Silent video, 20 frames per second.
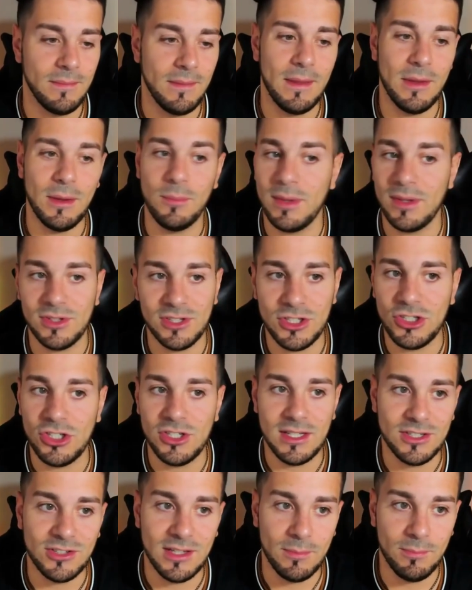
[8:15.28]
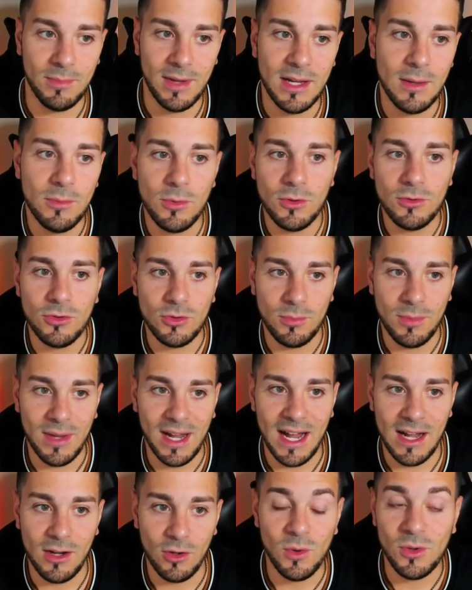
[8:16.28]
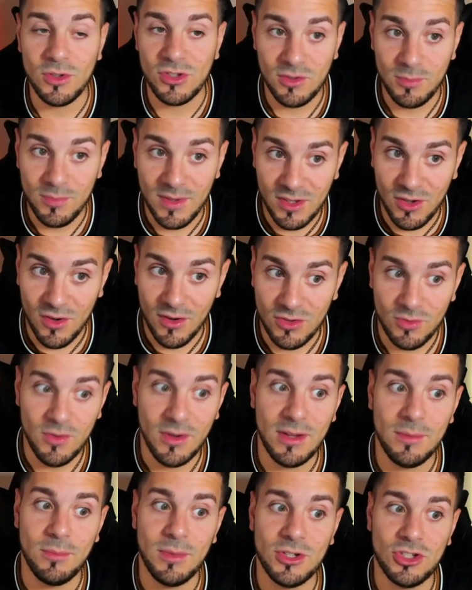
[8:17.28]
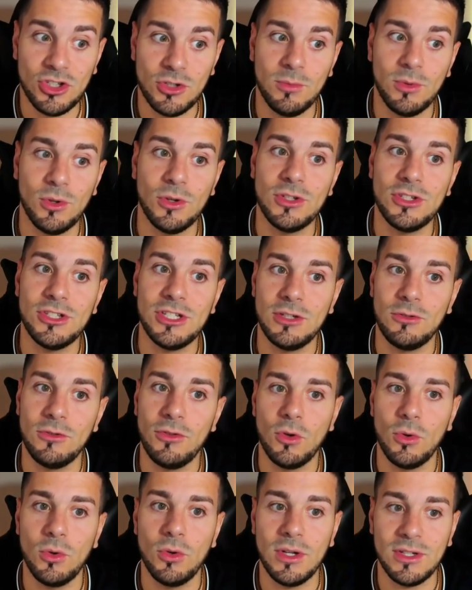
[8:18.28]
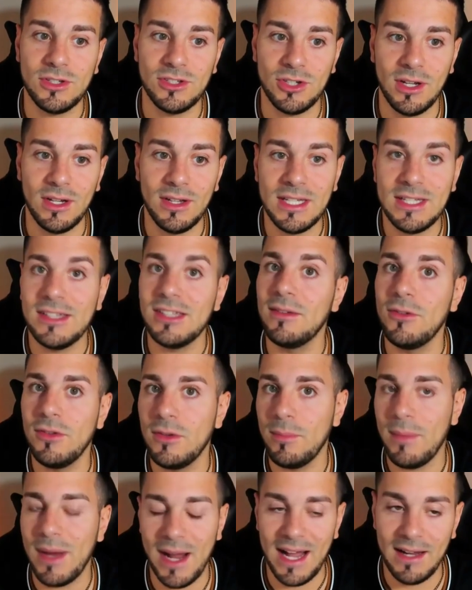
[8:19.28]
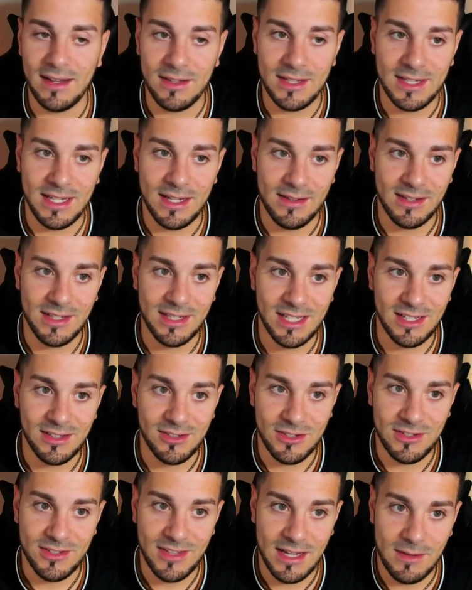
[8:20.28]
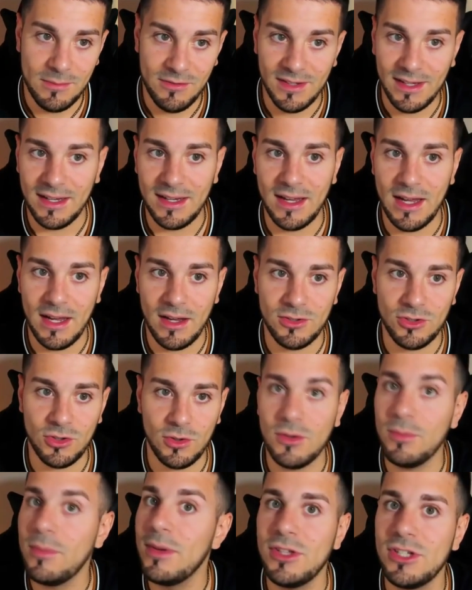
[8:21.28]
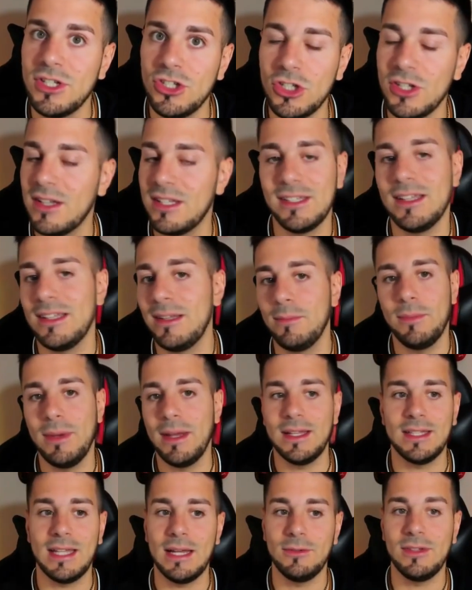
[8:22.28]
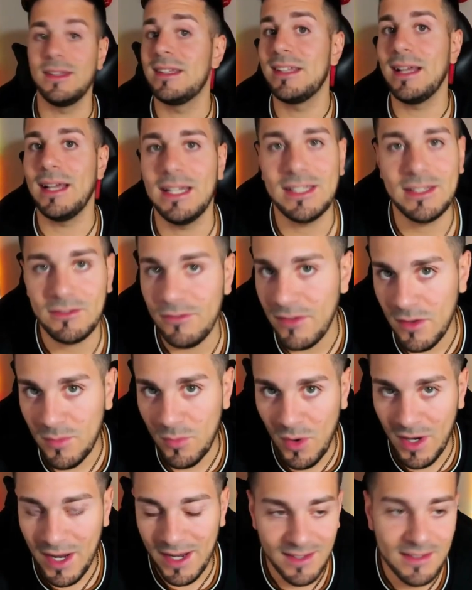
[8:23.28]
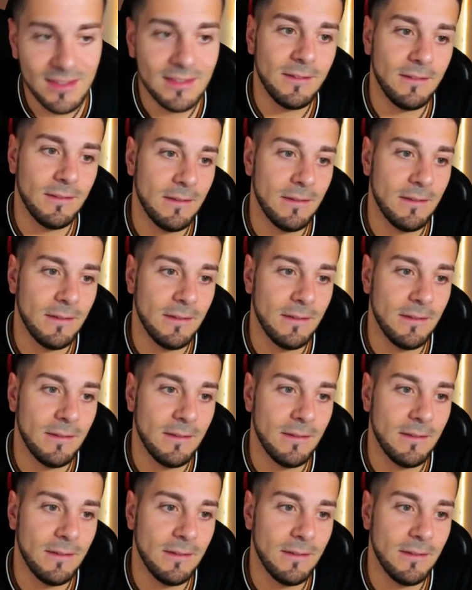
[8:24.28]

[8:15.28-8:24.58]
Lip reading: The position is unplayable for black, also because with the bishop on c4, it's not easy for black to get the king to safety, so the position is simply devastating for white.